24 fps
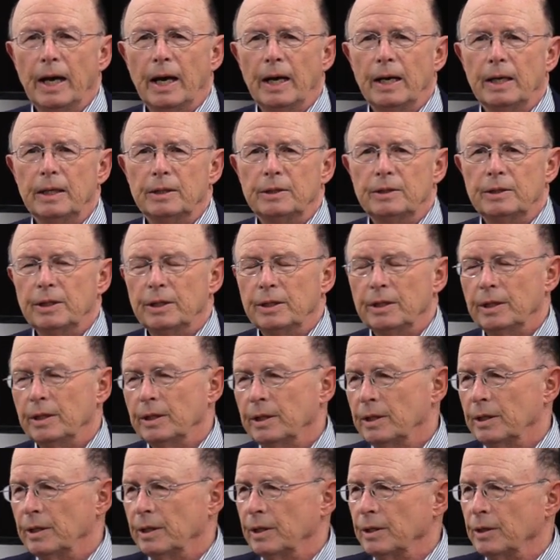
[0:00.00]
uh, the
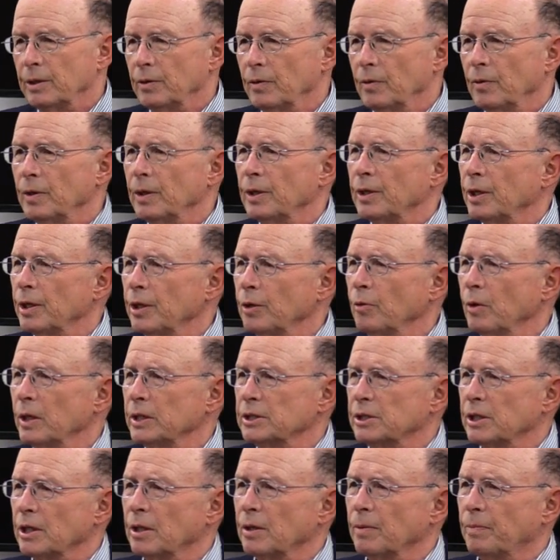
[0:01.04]
U, the
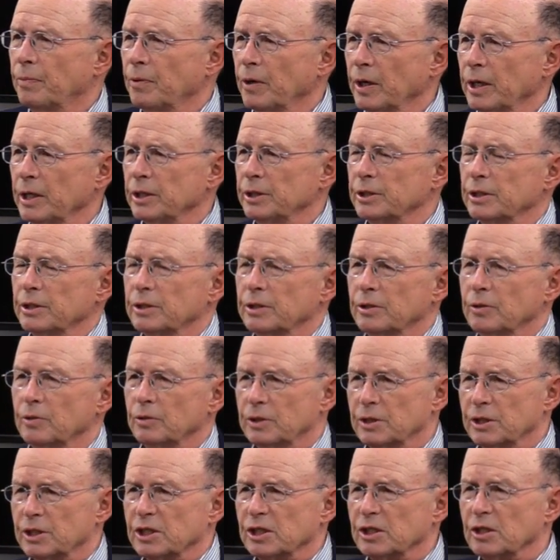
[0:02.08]
U.S. and the British
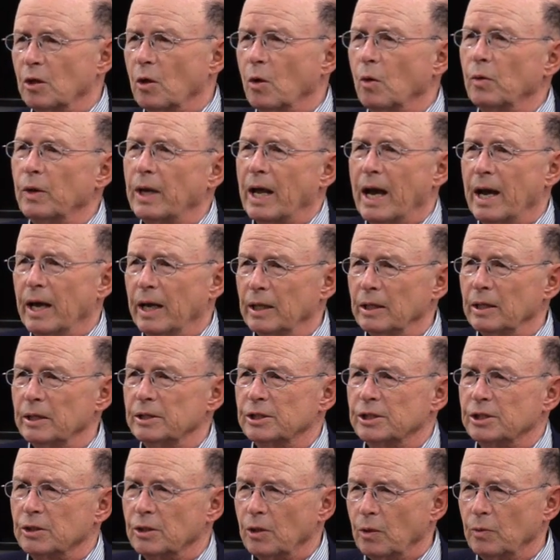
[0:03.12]
to slow down, at
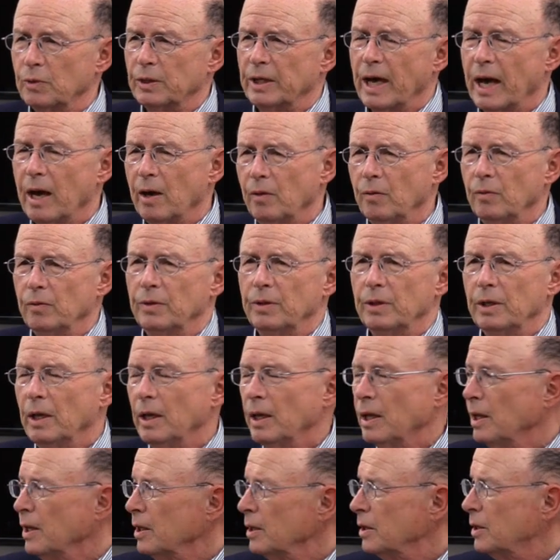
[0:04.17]
least slow down
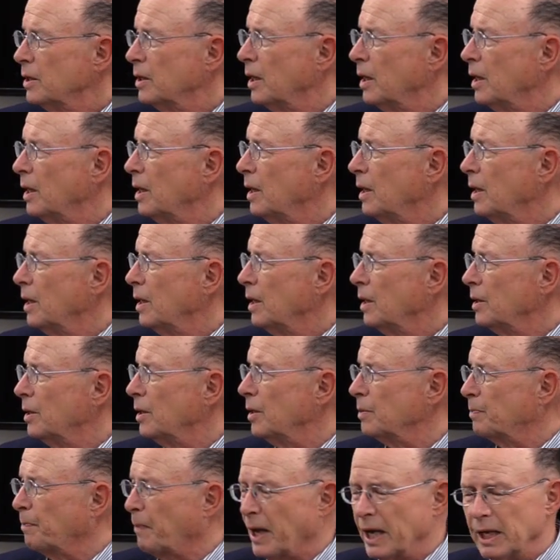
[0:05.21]
the
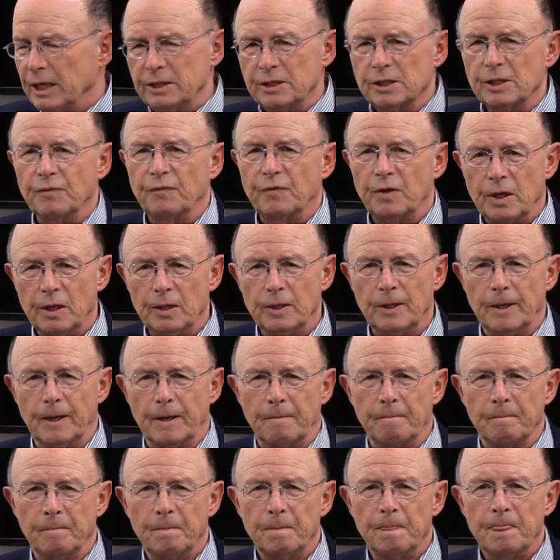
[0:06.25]
the pace of killing.
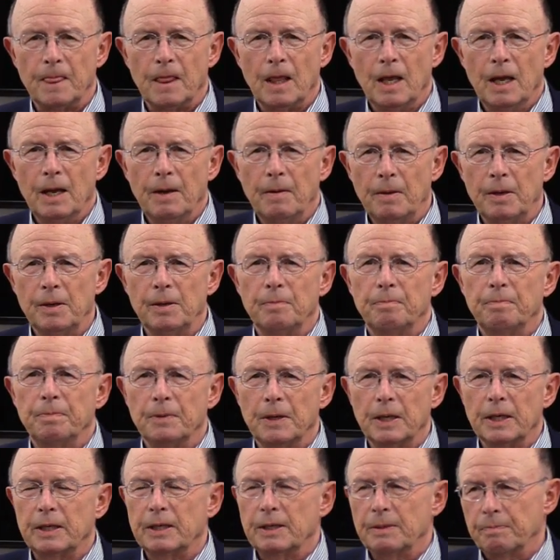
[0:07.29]
I mean,
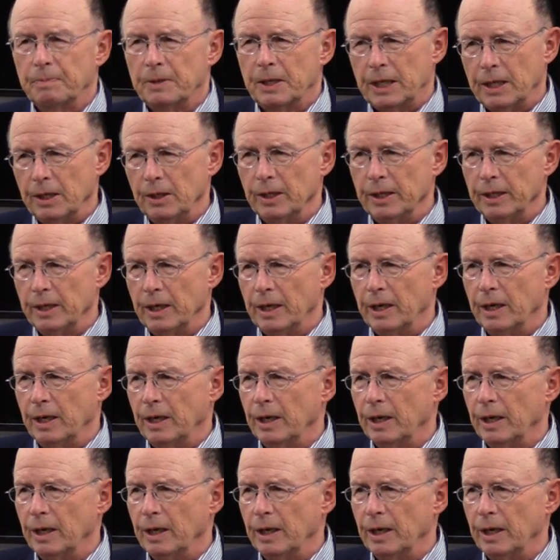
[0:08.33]
killing at